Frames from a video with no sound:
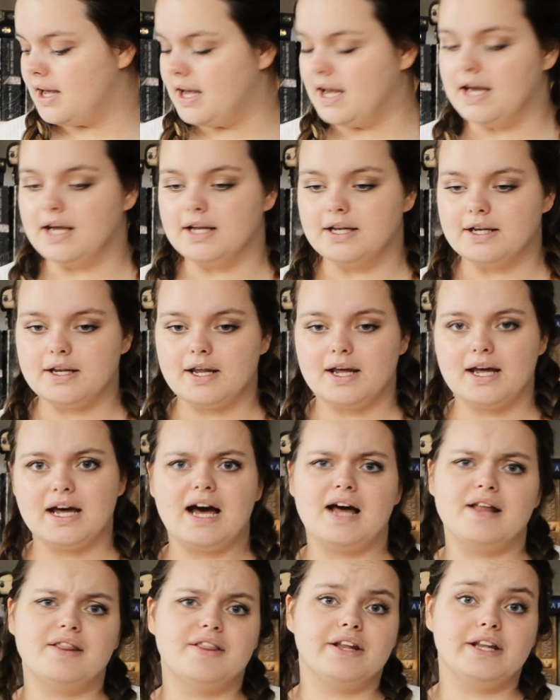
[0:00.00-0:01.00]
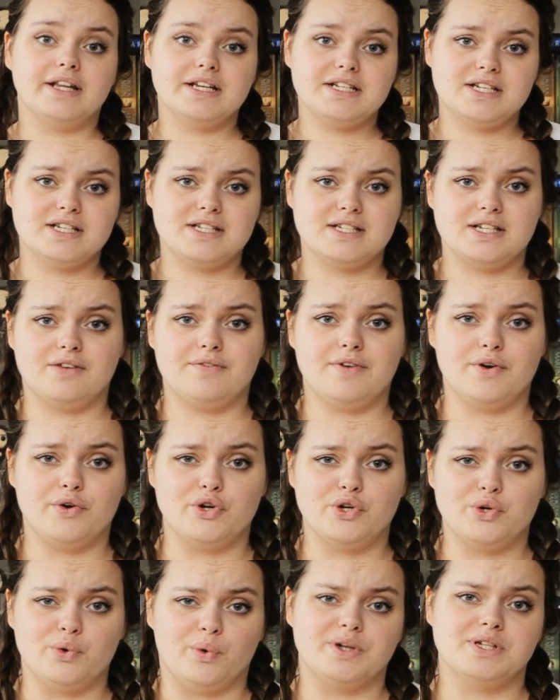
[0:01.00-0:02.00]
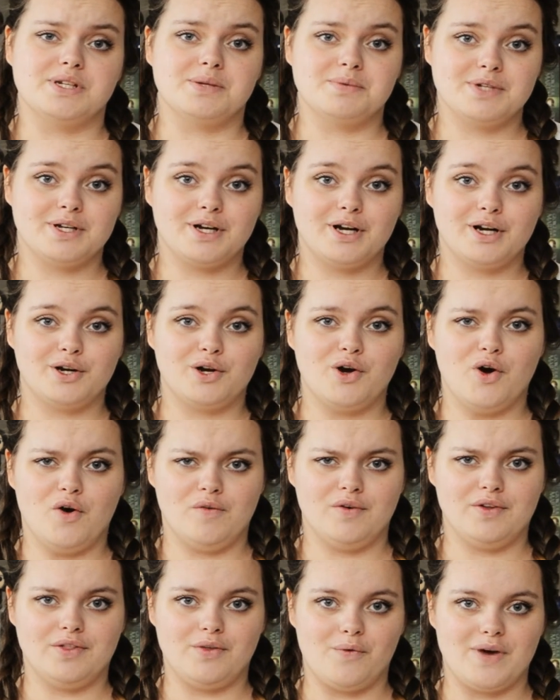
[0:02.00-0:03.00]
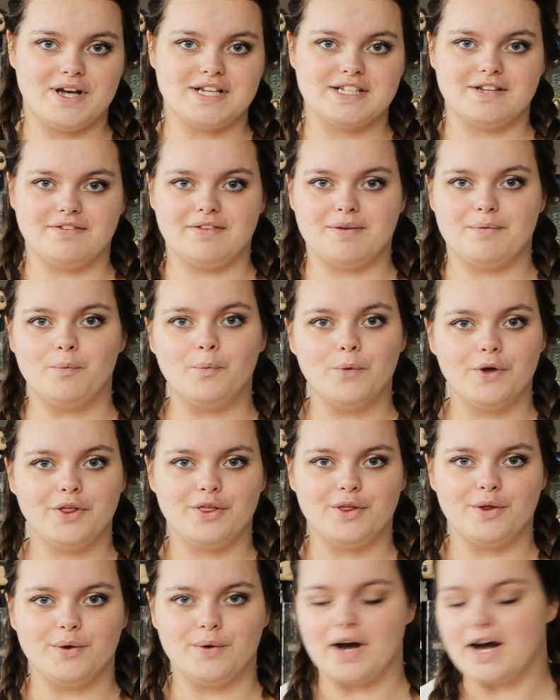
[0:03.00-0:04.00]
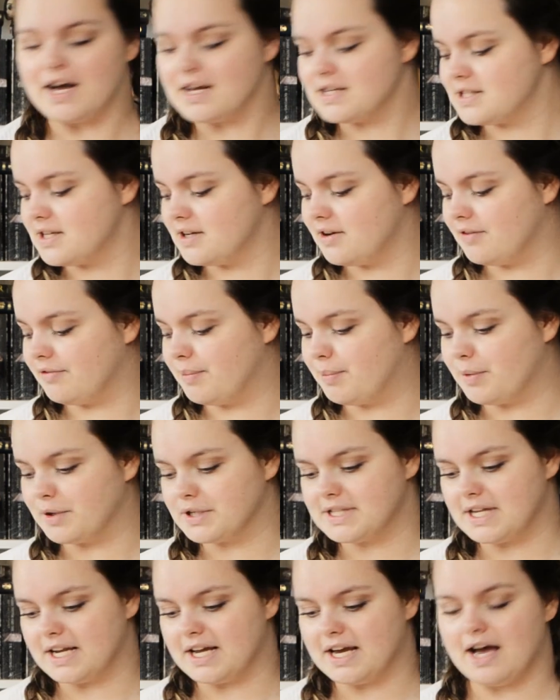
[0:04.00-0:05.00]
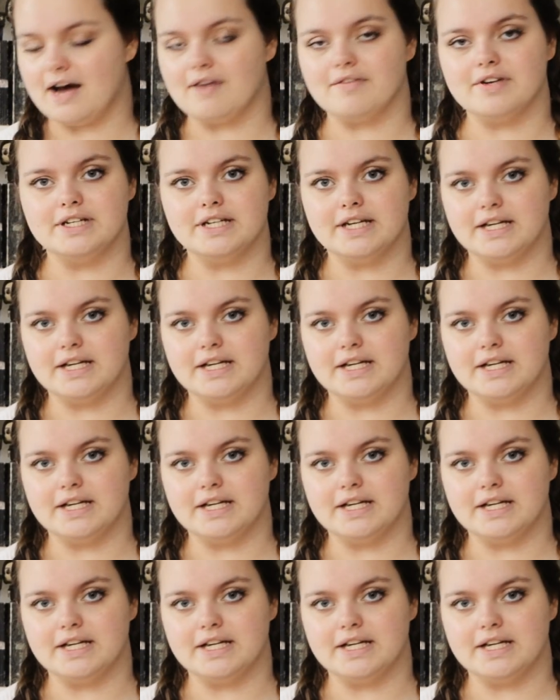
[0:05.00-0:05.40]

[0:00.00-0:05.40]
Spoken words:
And the list is still very short, so I'm still going to go over the rest of them with you guys of the books that I have in